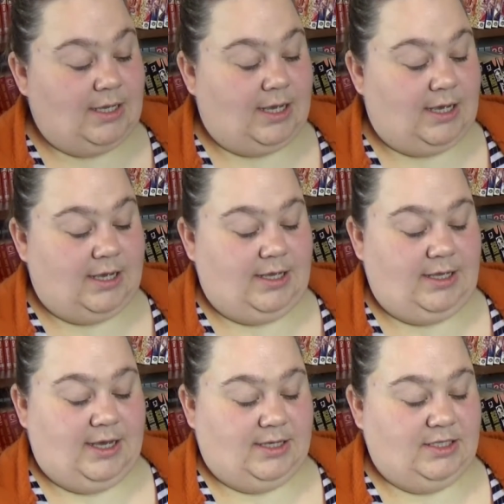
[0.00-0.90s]

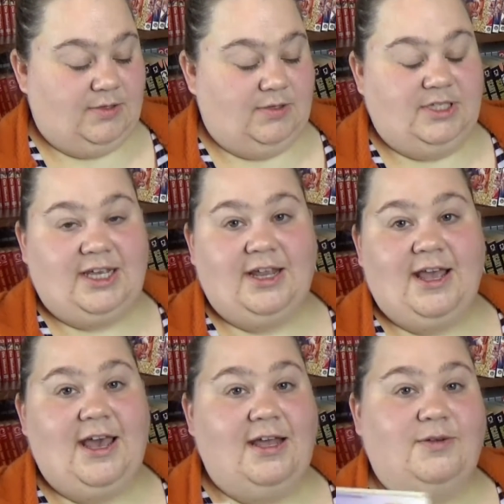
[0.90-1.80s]
Yeah, so
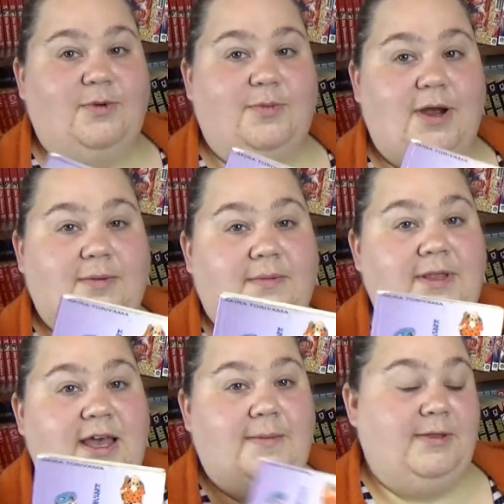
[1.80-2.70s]
secondhand will
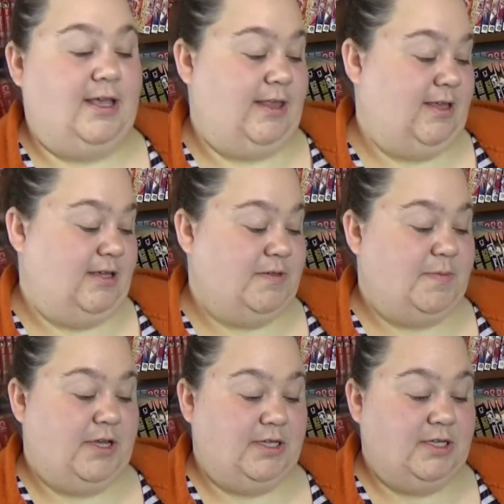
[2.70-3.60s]
probably happen like this,
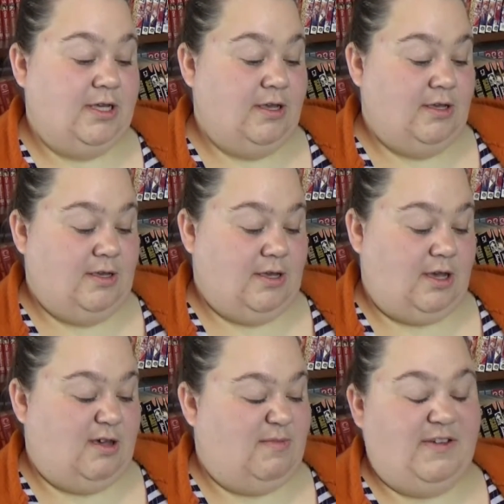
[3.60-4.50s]
but
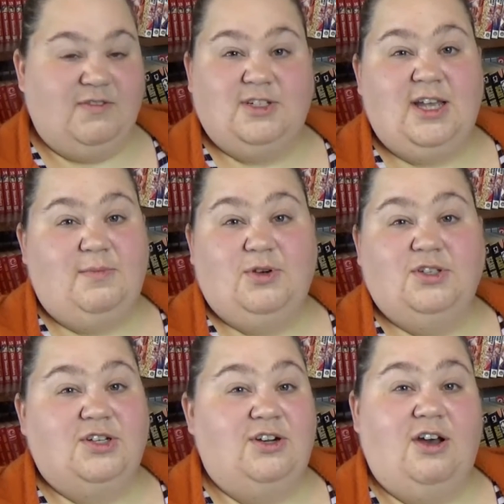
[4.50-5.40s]
my first-hand
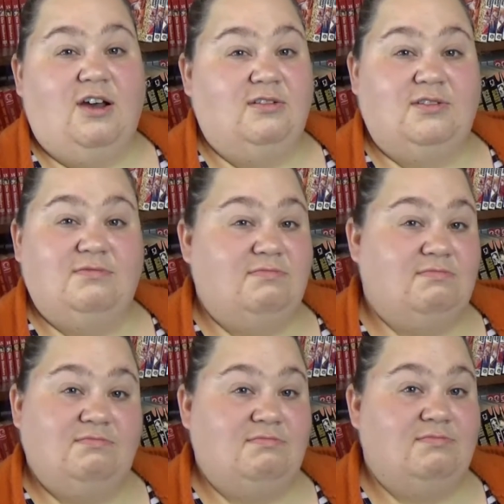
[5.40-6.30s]
books are not
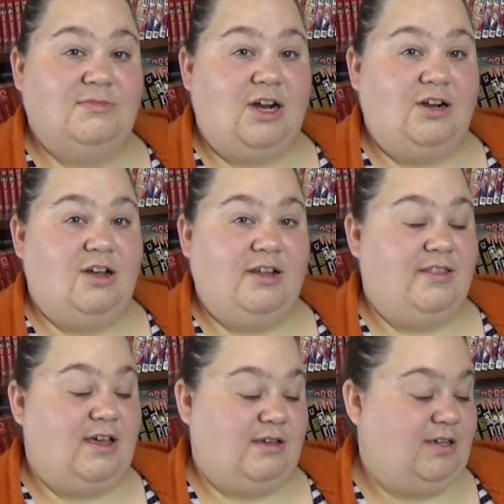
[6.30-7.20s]

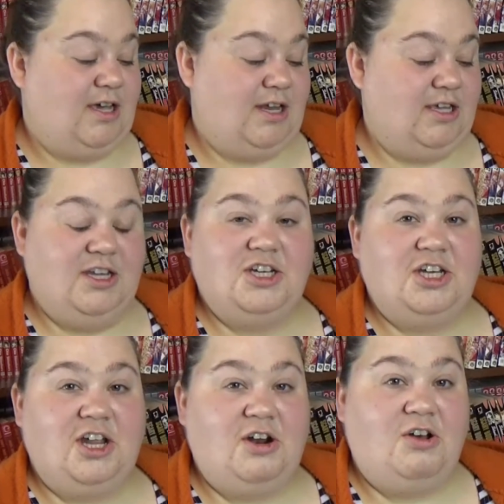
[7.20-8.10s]
in that kind of
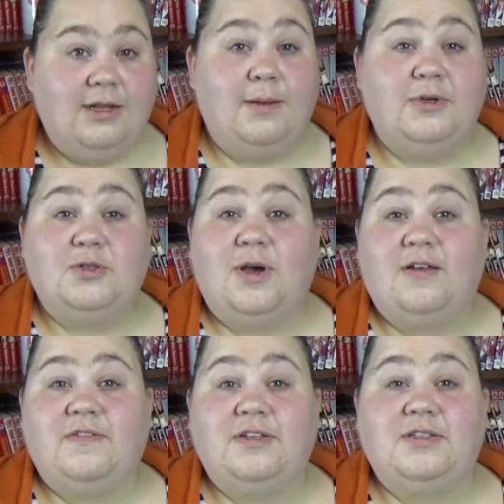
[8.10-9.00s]
condition at all. Number
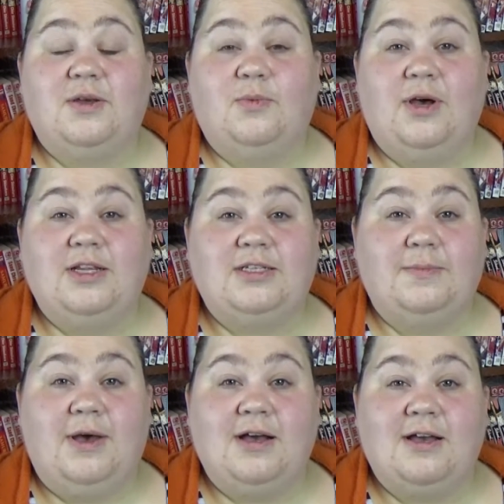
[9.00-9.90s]
12 is what
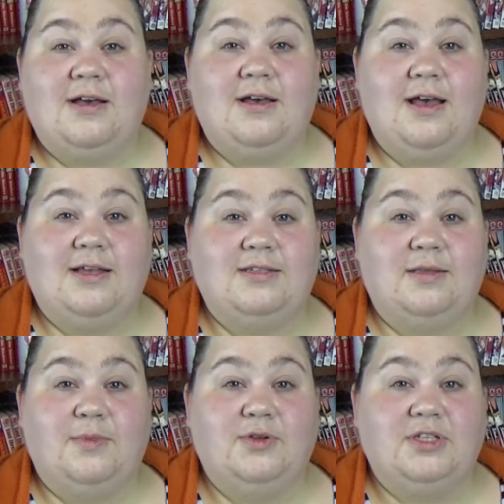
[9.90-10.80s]
manga has
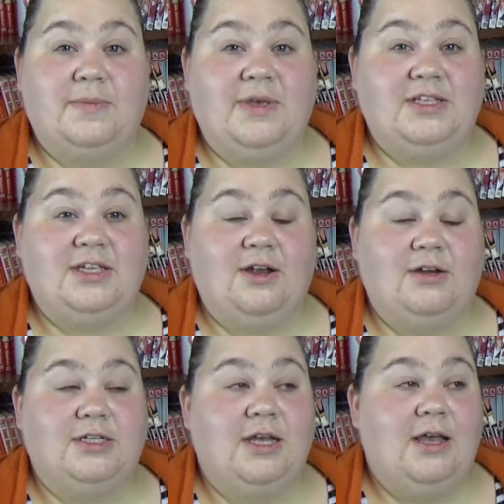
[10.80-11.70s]
the most amazing
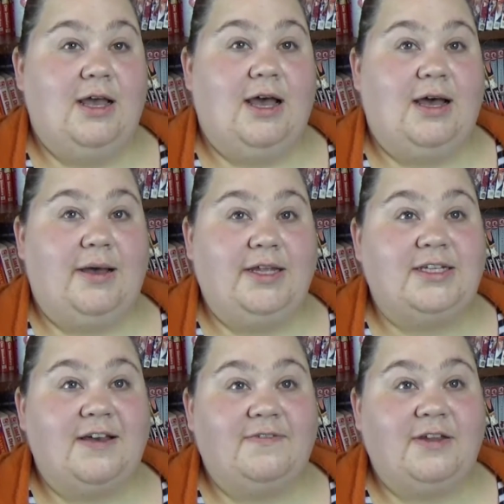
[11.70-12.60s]
art. I
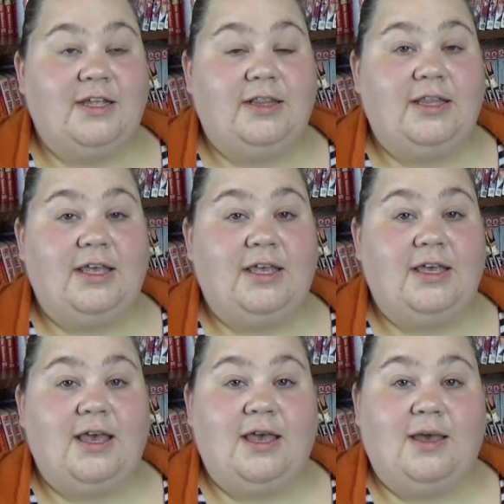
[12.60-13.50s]

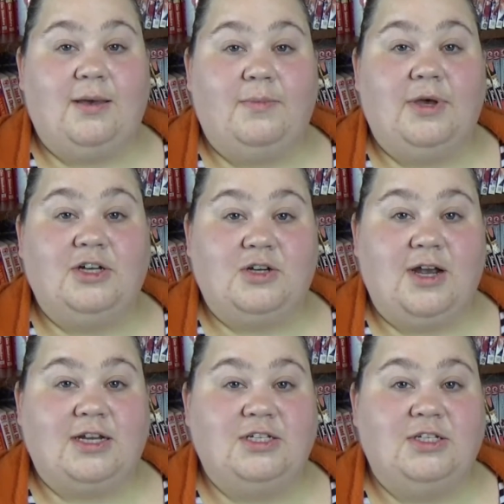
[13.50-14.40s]
definitely am
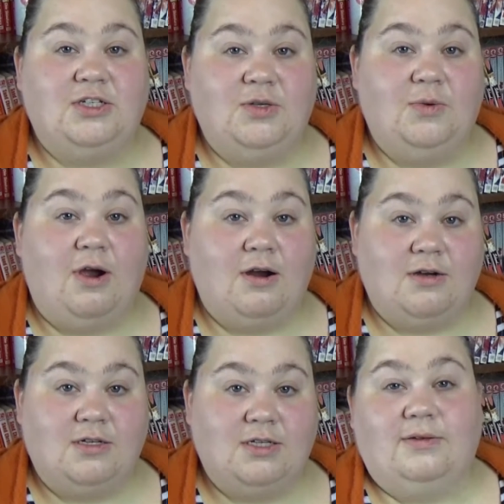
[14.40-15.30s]
attracted to
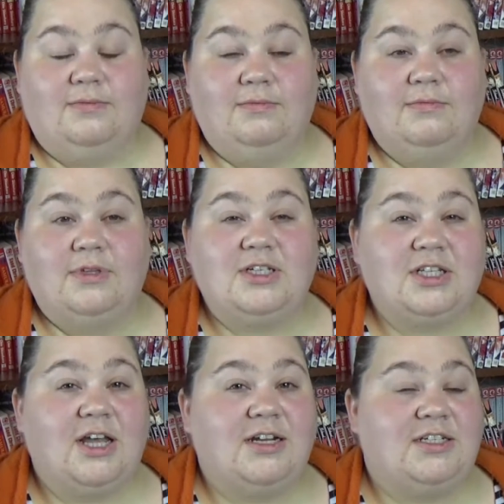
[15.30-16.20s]
art. There's a
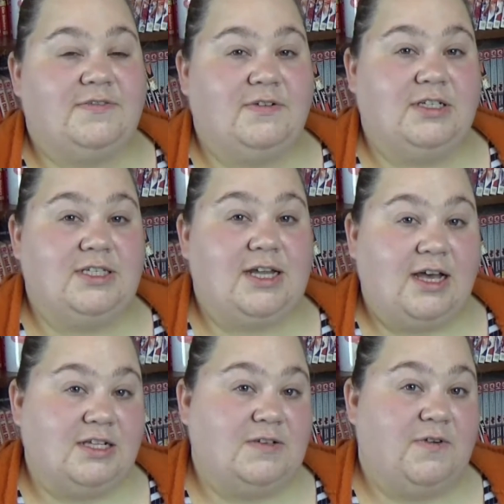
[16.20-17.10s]
lot of different
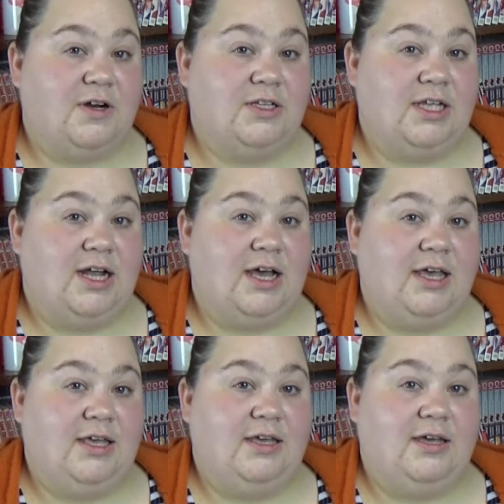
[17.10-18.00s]
styles of art that
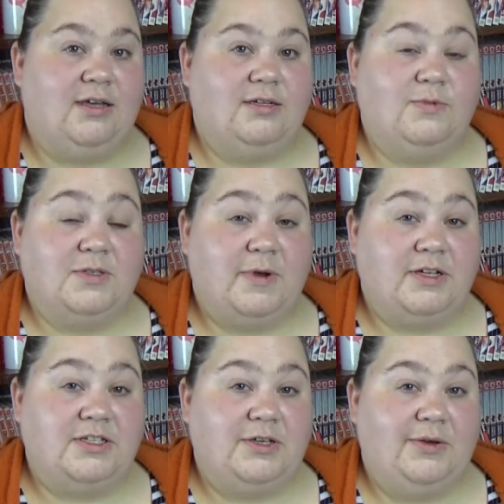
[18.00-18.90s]
I
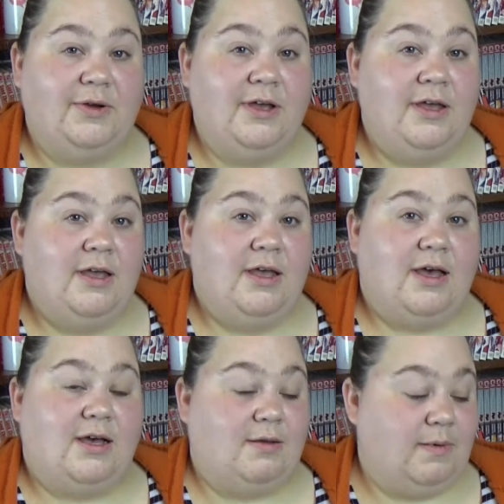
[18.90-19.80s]
respond to.
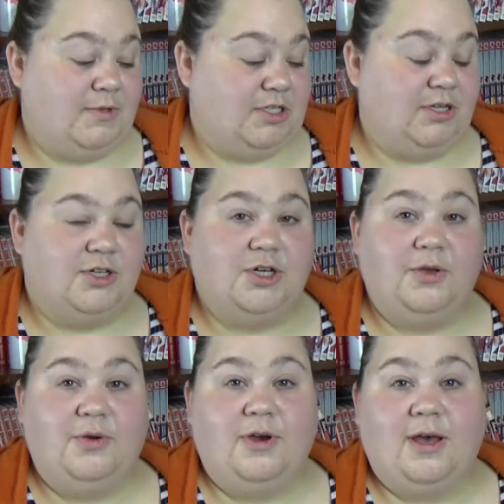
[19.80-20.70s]
I'm just going to show
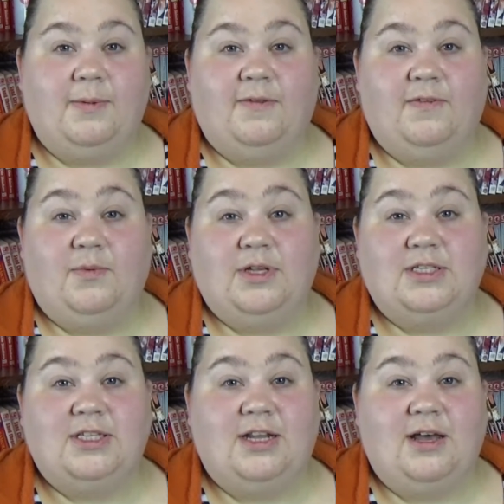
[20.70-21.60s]
you a couple of the
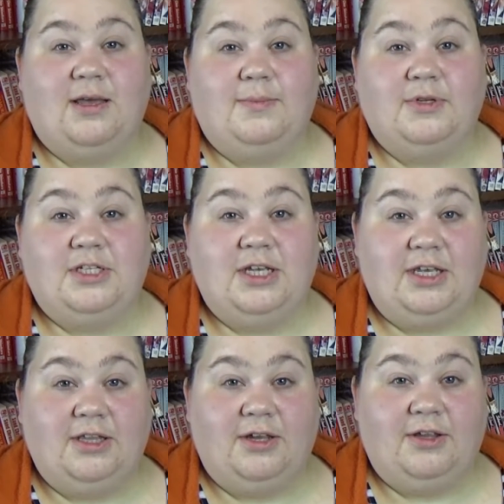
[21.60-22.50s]
ones that I
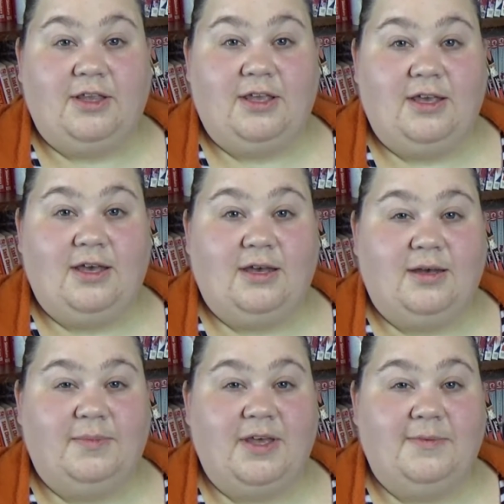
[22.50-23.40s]
particularly
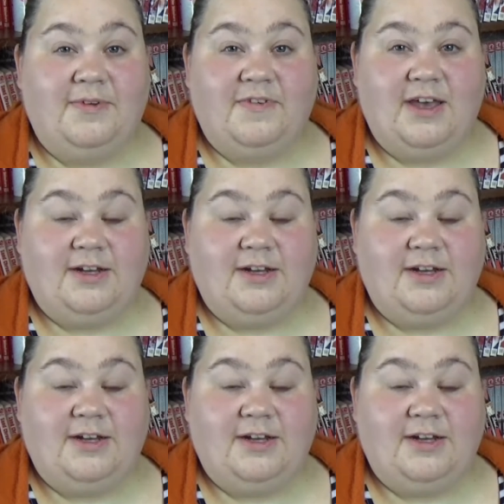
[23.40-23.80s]
am a fan